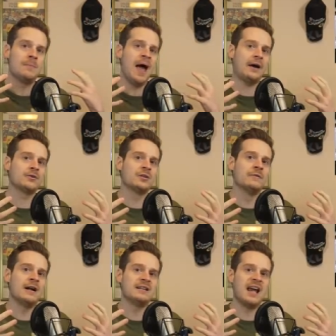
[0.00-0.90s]
the Packers and
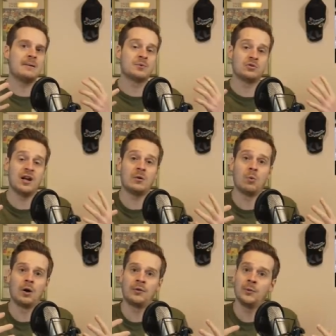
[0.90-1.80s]
Davante Adams were trying to
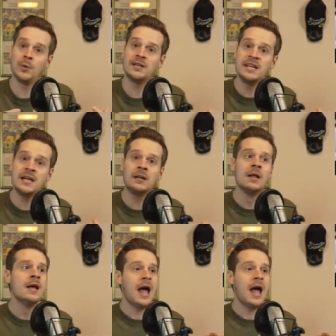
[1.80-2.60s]
work through a deal.